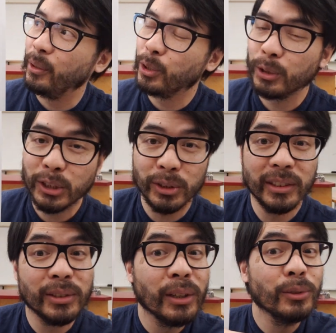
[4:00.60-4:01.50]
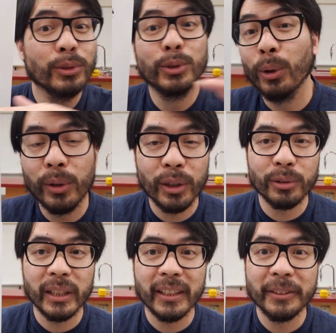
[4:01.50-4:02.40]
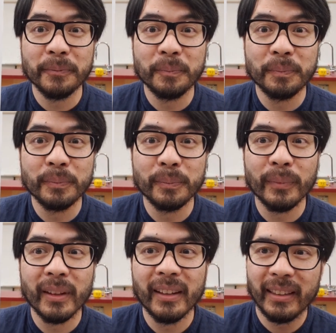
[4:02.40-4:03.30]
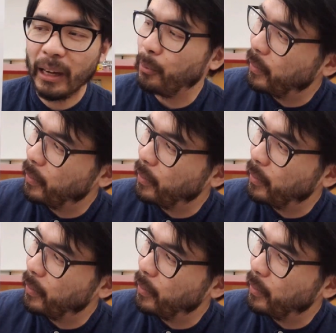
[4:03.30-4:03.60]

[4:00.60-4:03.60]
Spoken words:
and nutritionists don't agree? That